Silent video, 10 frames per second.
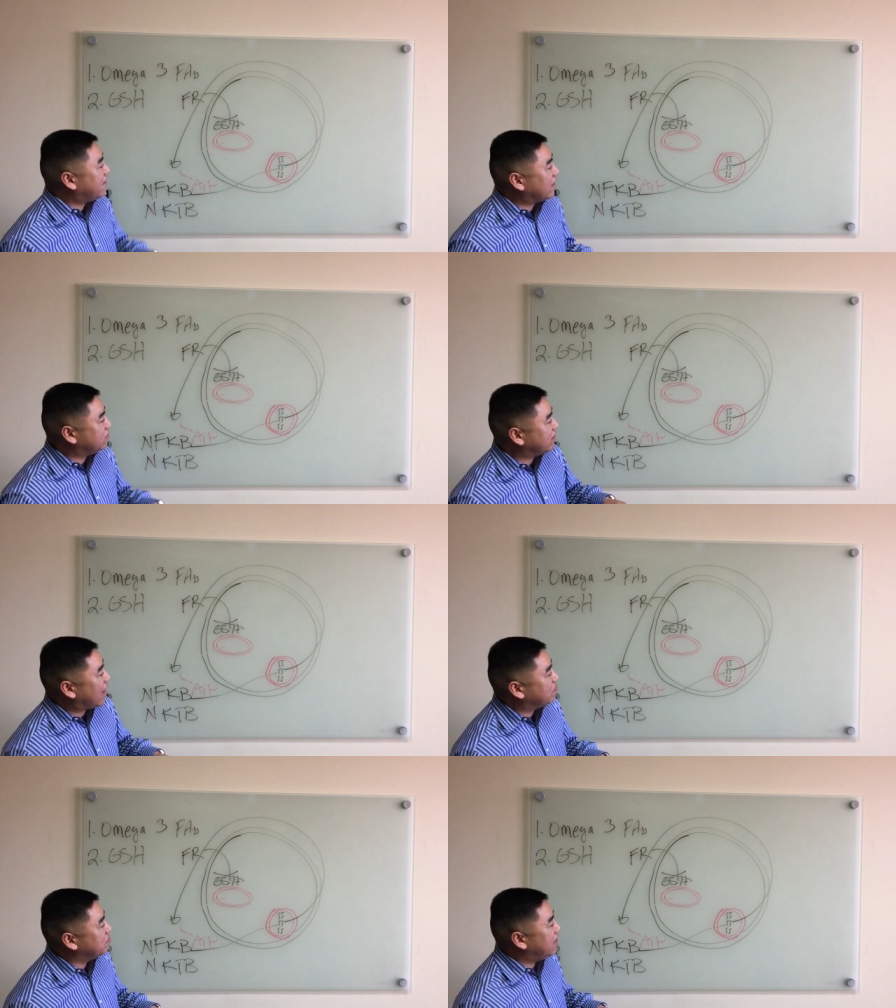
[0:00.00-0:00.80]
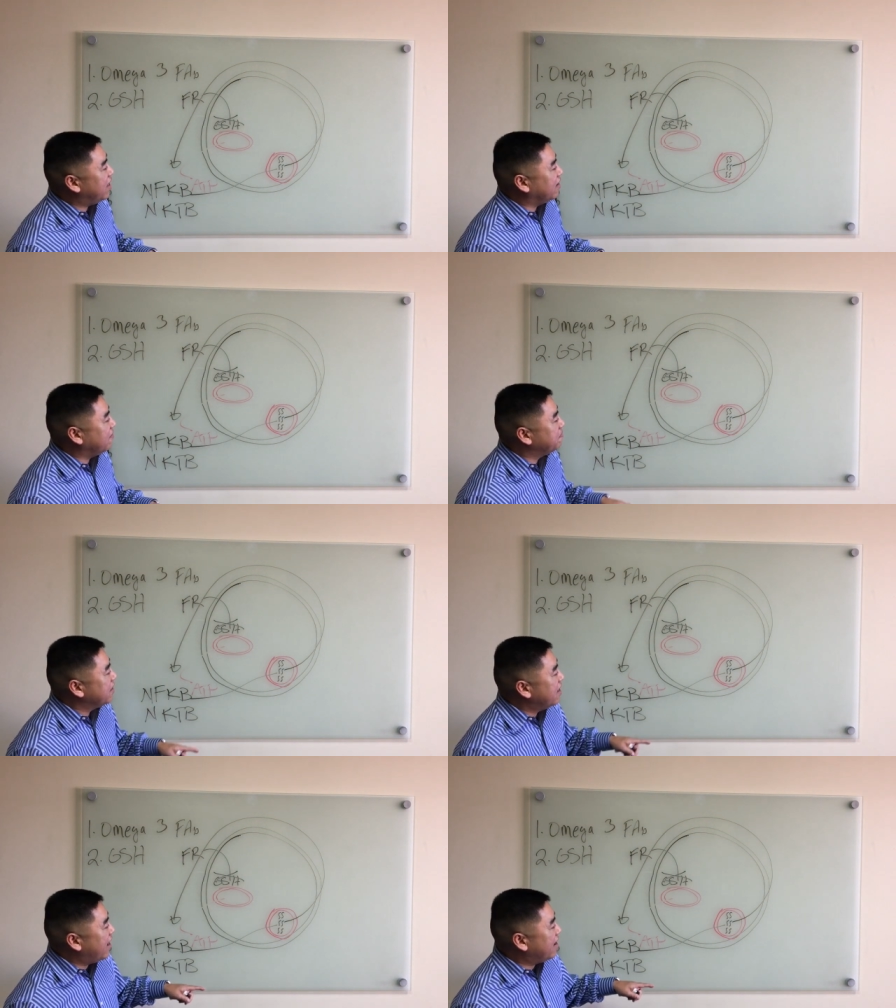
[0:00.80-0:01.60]
factor kappa beta
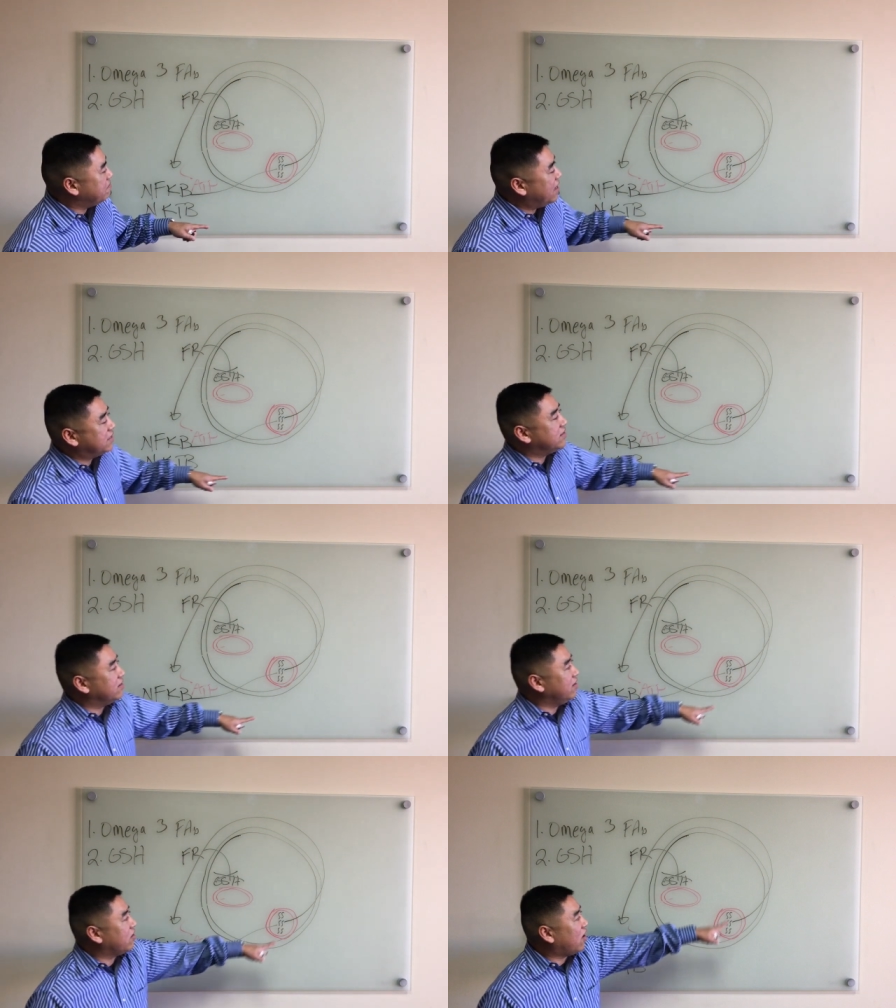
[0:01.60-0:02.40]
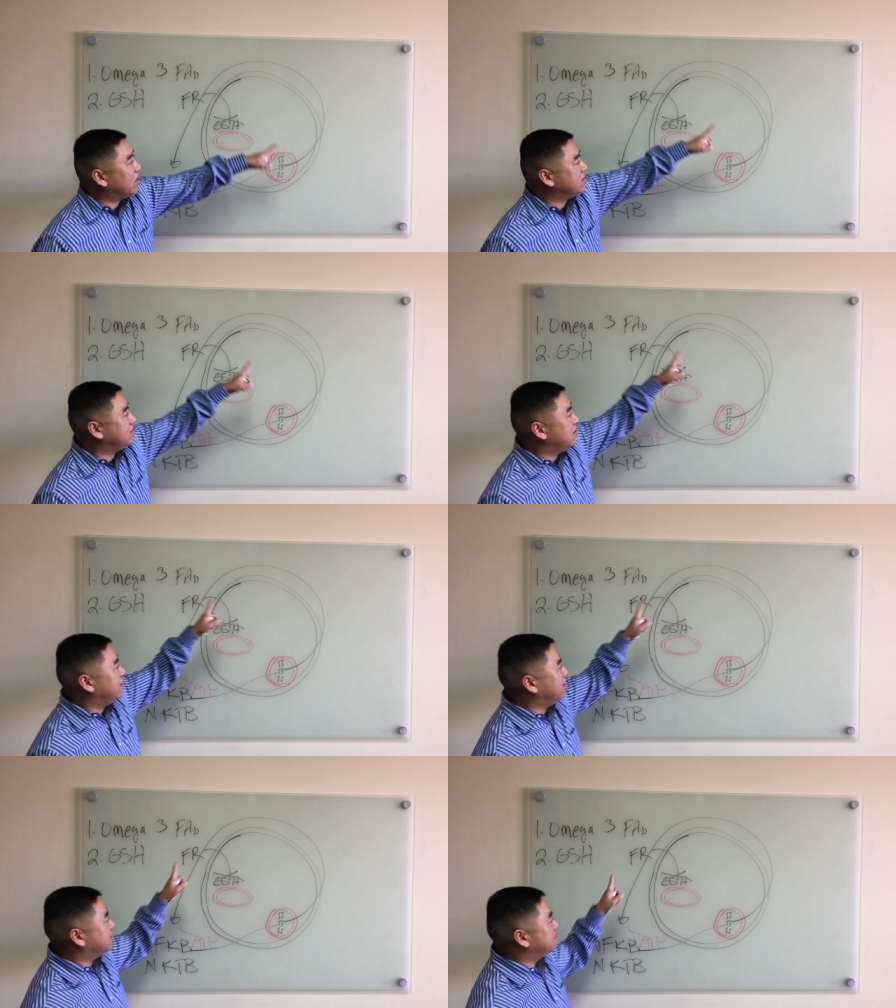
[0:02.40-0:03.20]
and basically cause
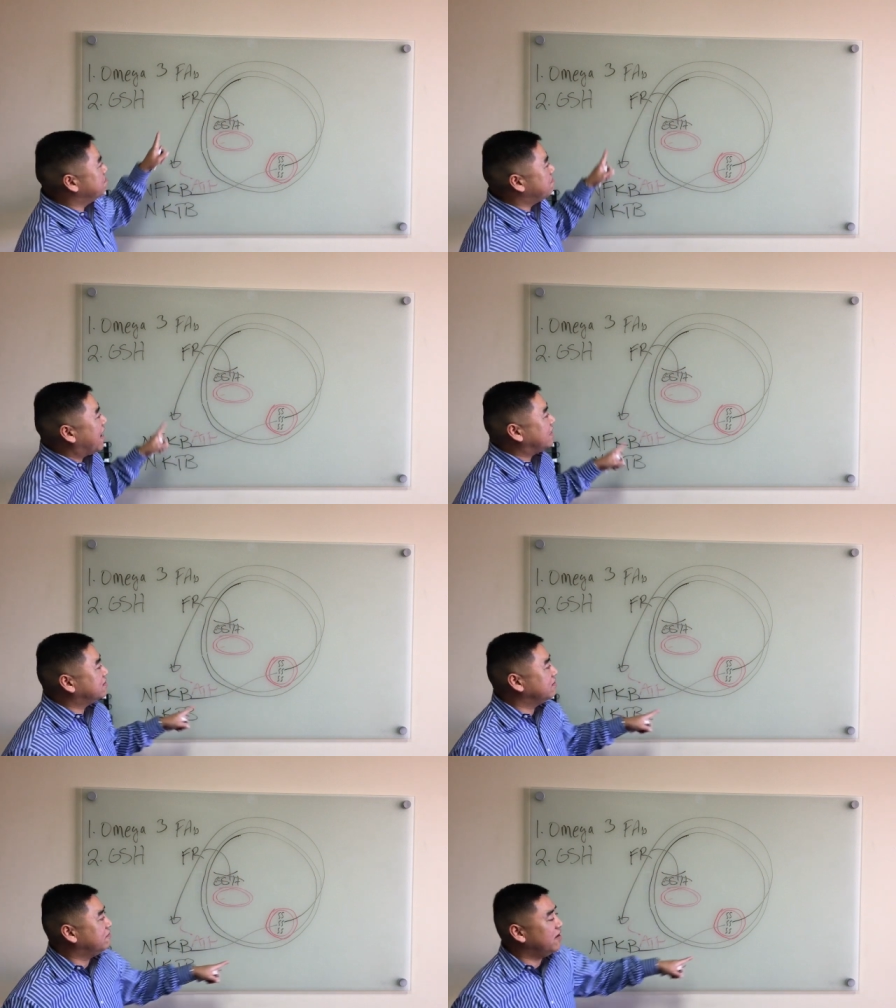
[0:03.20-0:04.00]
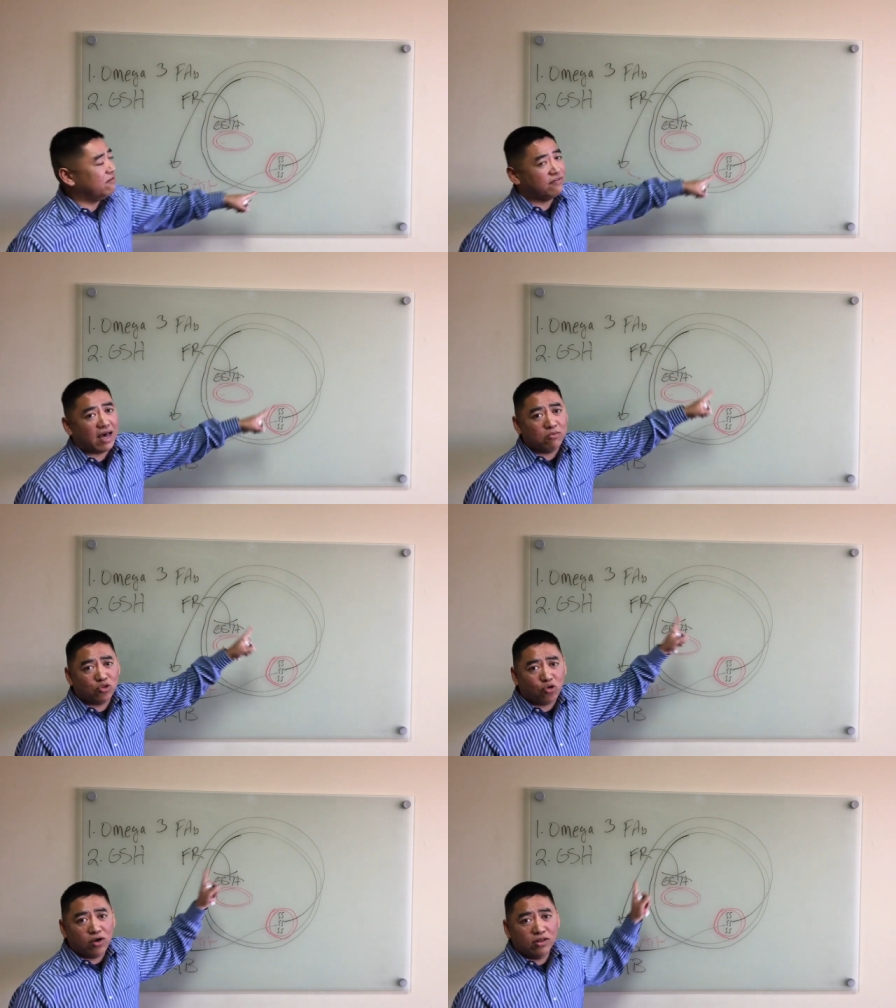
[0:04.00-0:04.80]
this massive
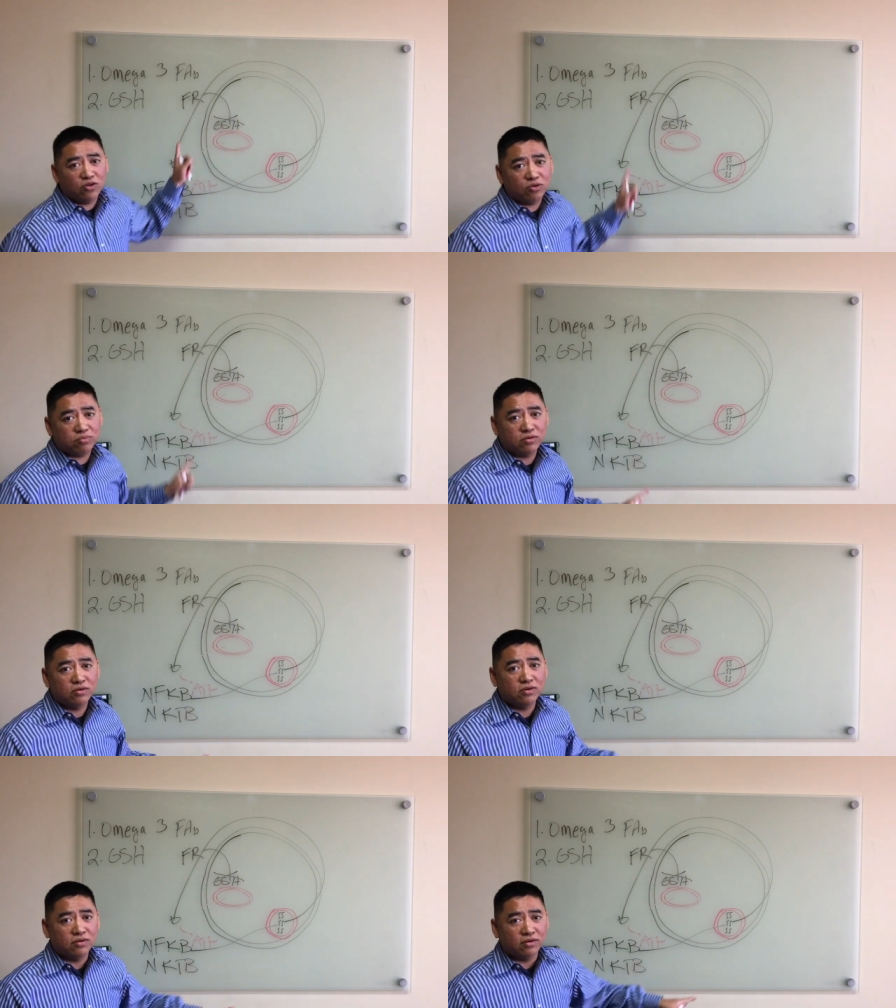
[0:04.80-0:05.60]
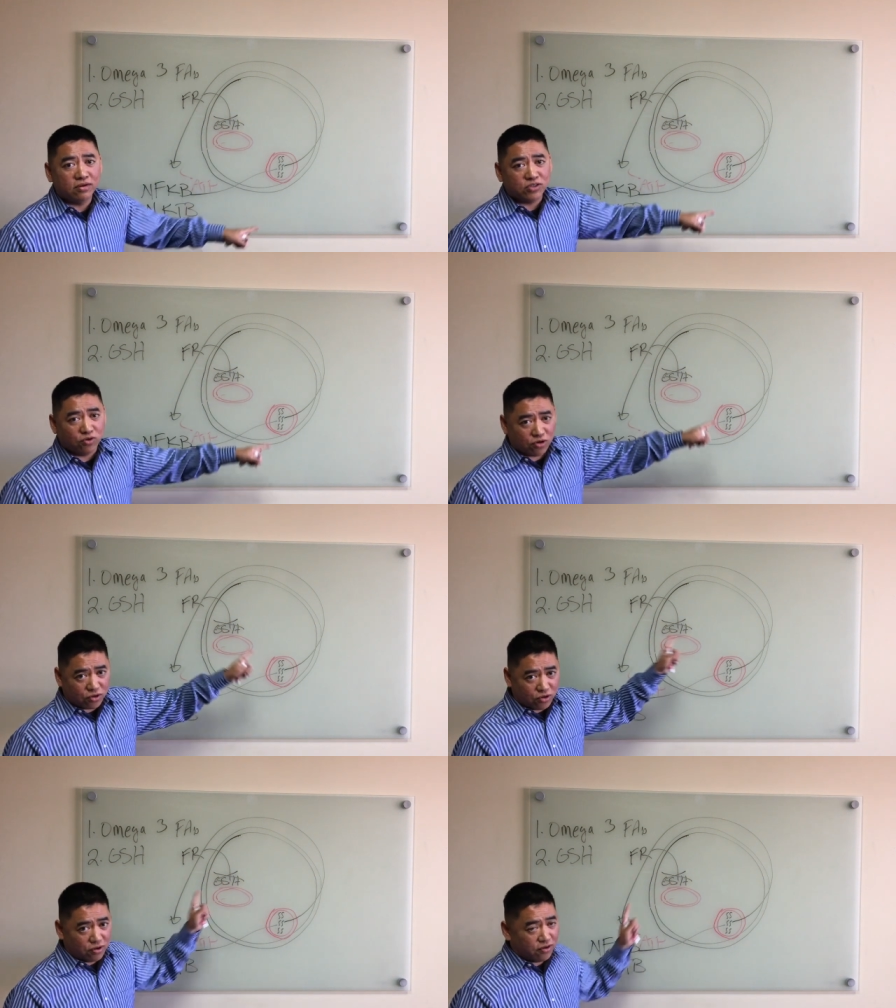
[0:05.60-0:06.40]
inflammatory loop to
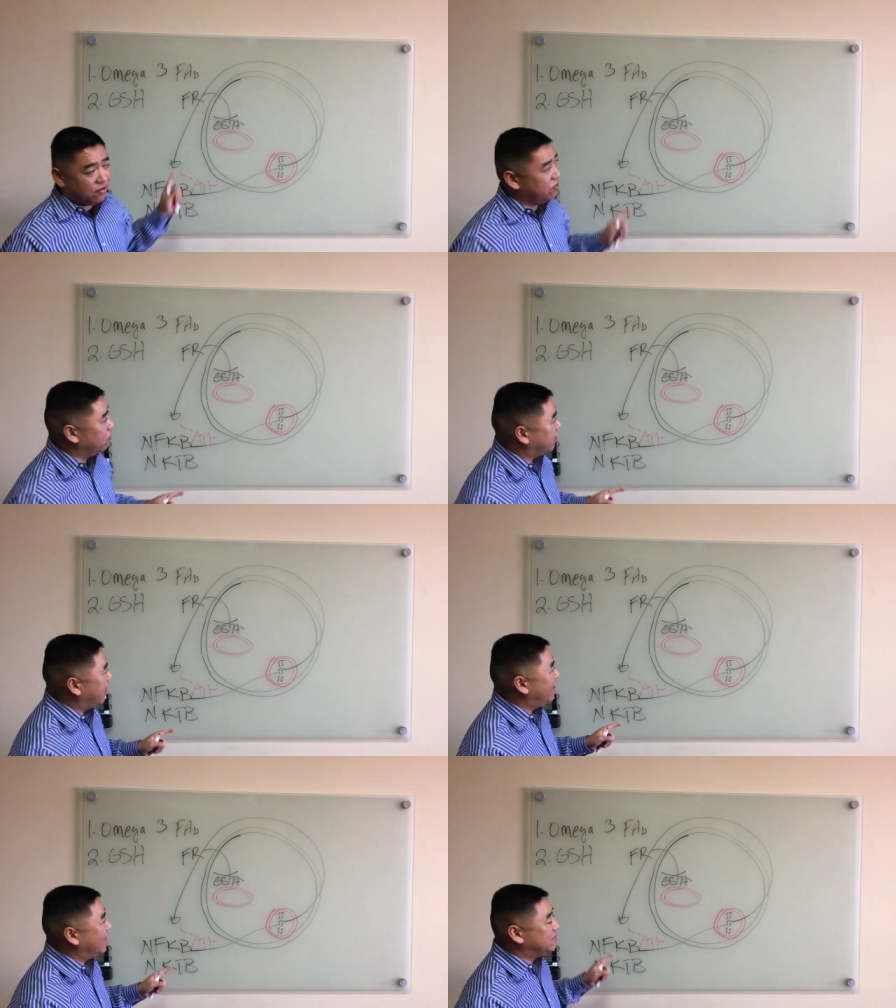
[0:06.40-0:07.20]
occur, okay?